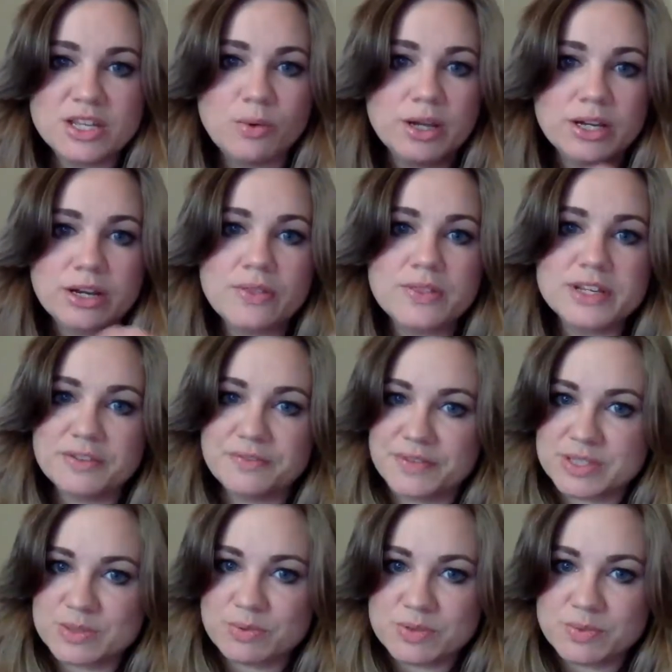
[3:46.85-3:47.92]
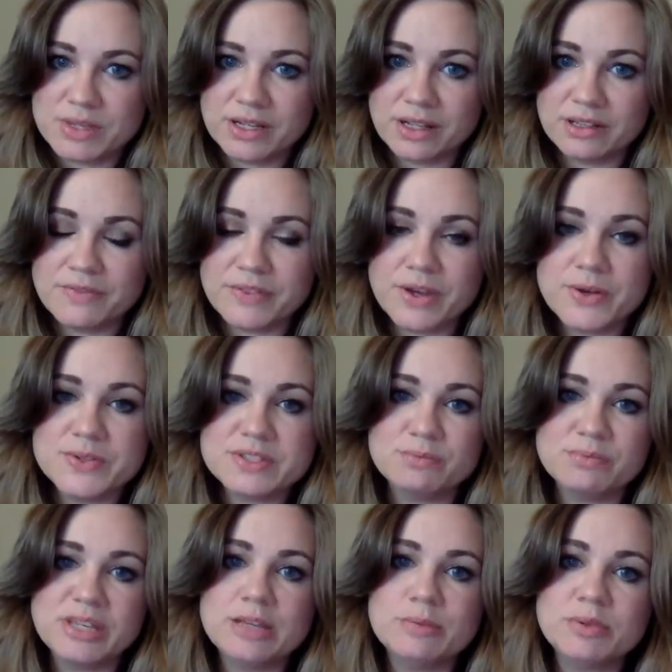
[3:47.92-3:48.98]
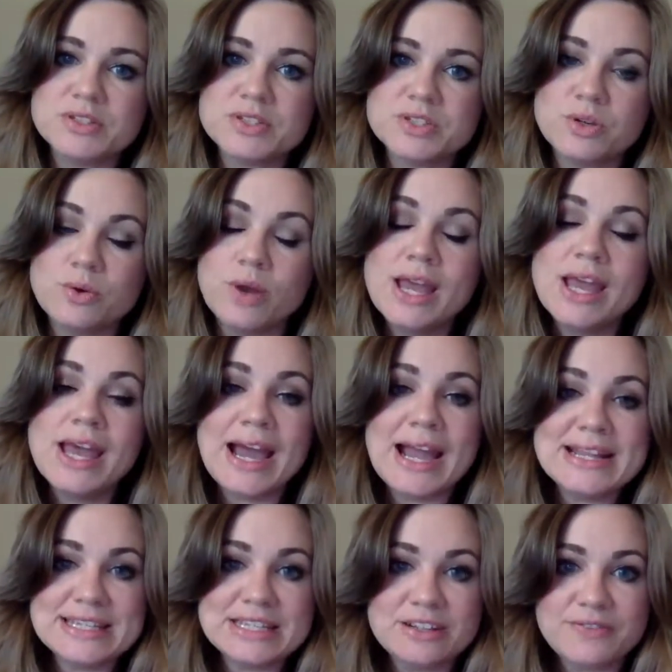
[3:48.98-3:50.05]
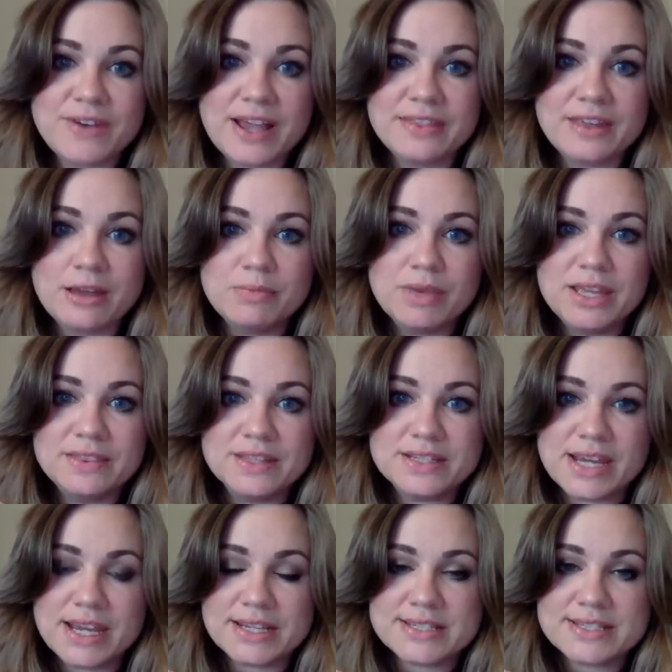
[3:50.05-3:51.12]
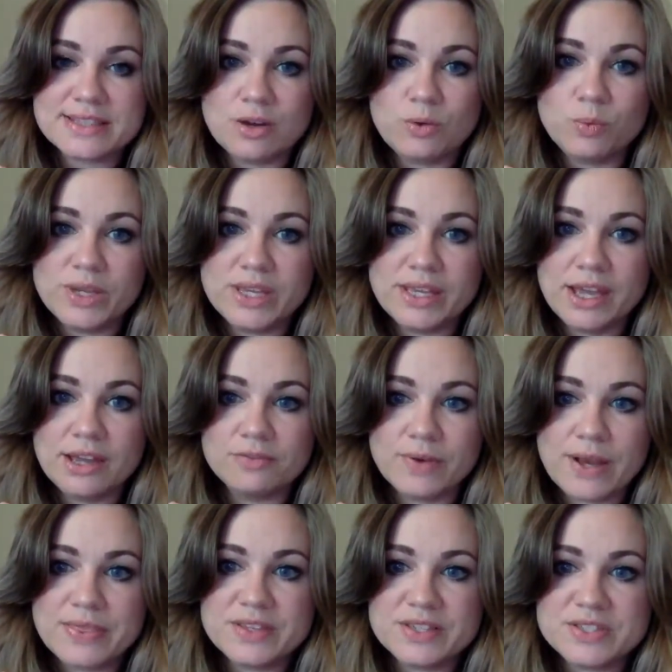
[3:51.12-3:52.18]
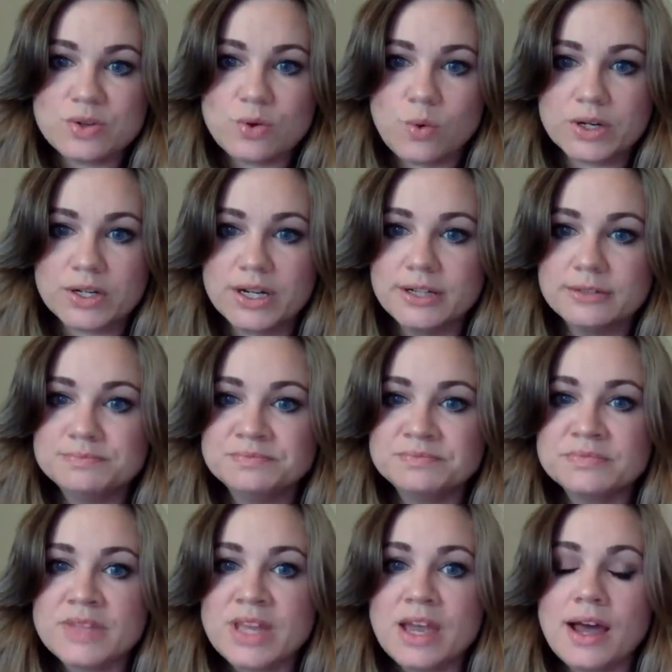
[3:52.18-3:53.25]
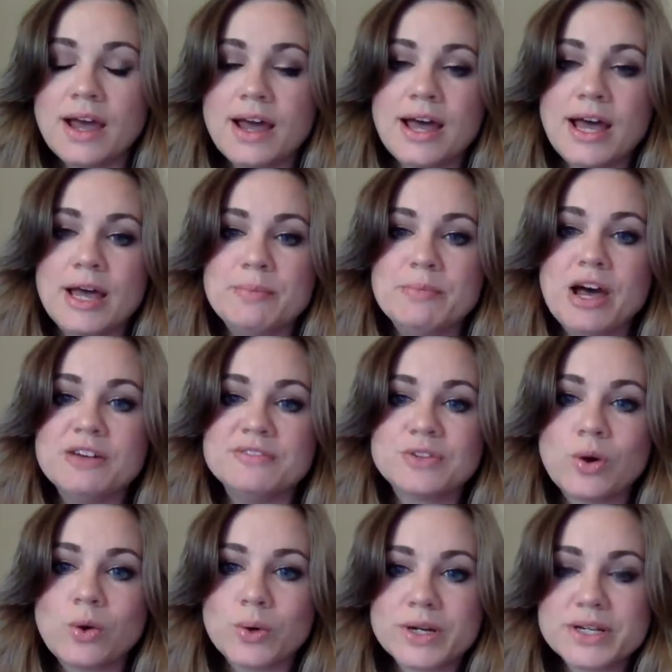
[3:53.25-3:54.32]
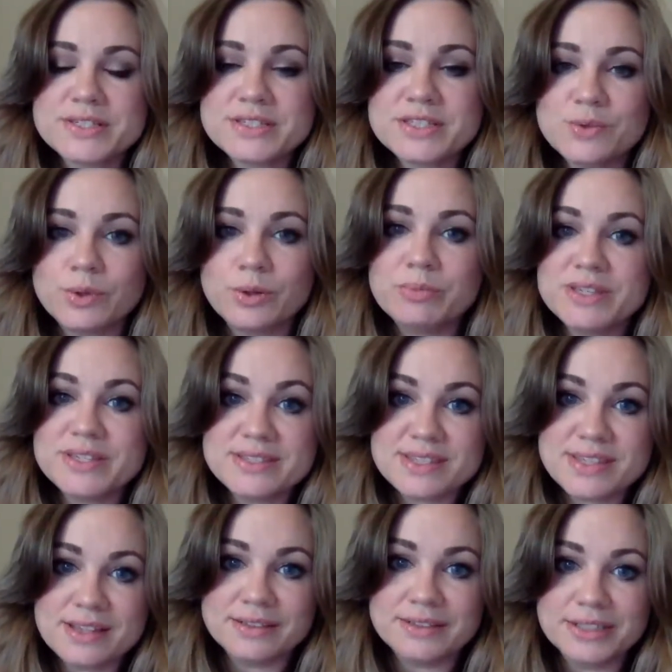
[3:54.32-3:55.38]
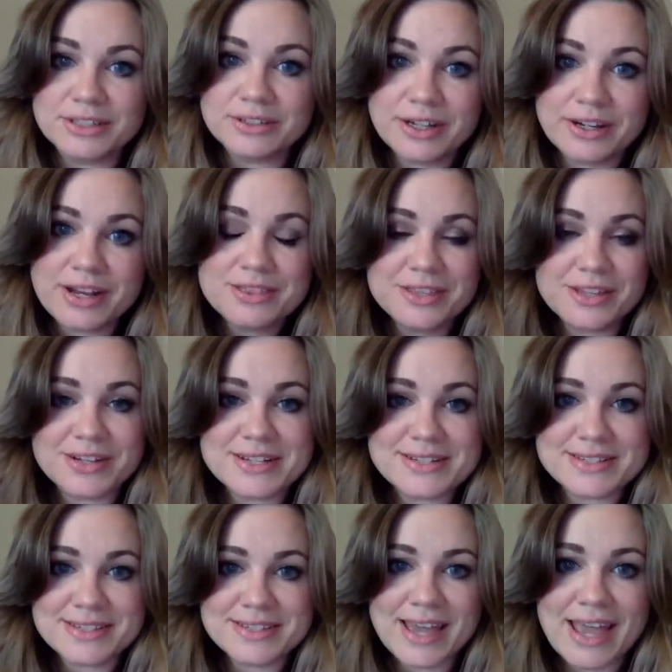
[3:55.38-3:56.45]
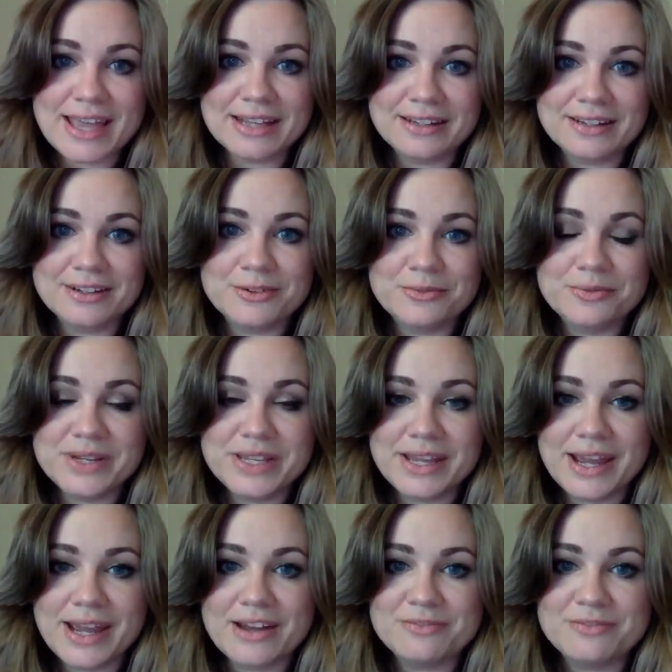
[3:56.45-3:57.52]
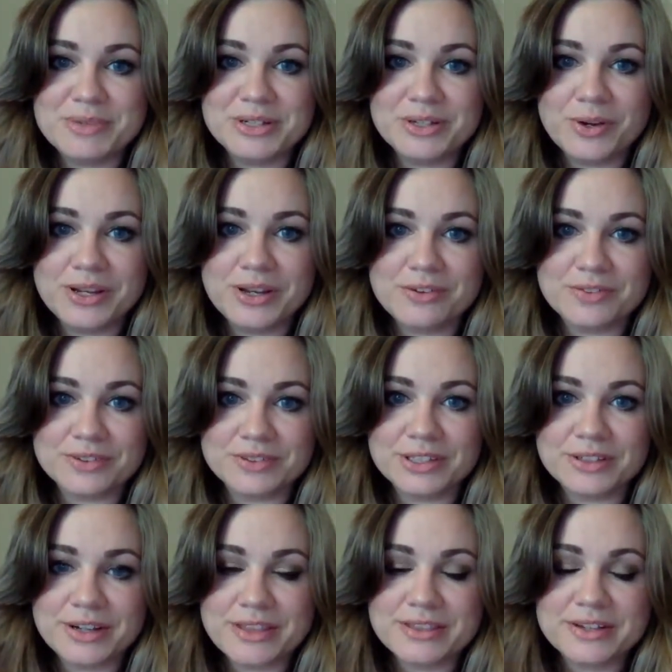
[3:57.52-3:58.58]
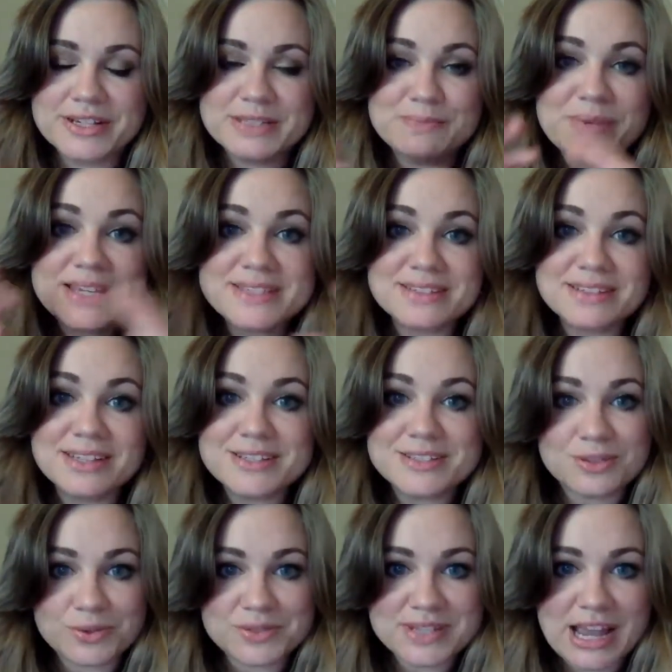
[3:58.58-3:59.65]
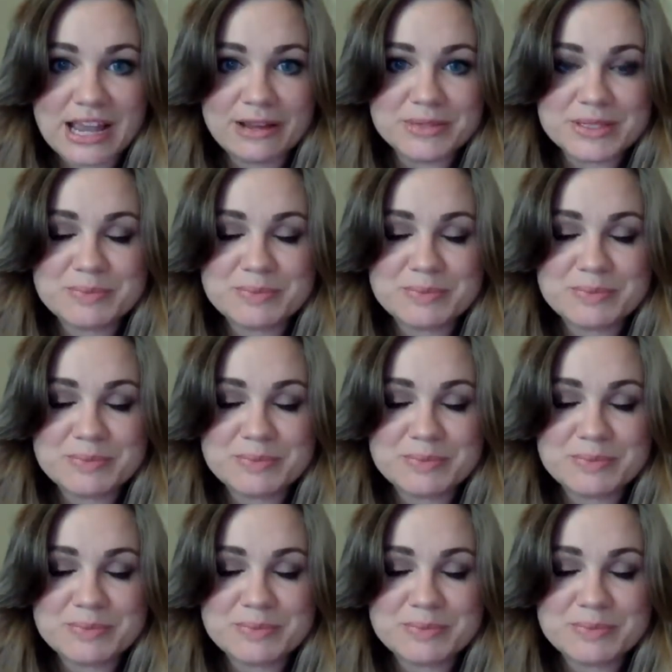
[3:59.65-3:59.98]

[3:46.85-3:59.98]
You'll want to know the difference between all of those and be able to identify them in the text that we have read this quarter. Of course, you will be seeing literary theories again. We have been going over literary theories basically this whole time.